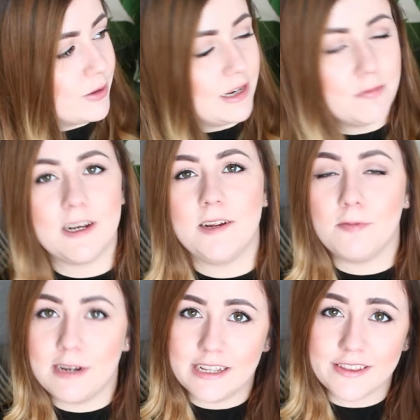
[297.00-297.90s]
really, really,
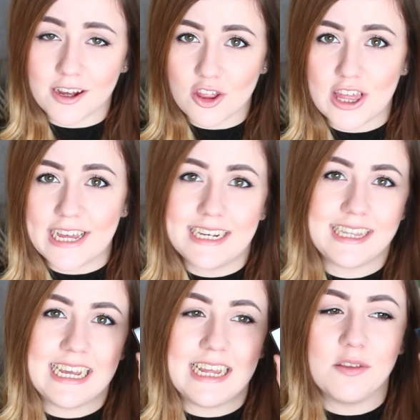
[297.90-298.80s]
really dark shade at
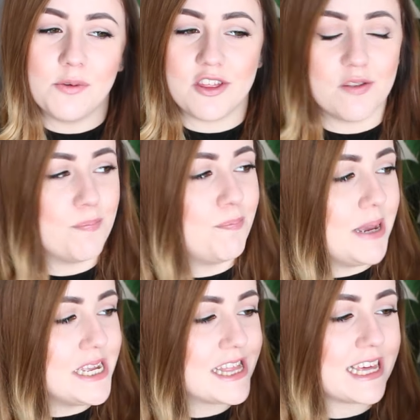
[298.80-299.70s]
the end, which is
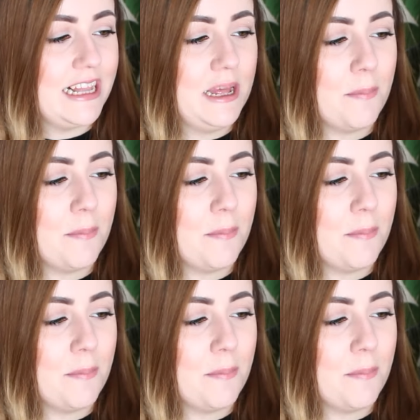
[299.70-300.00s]
basically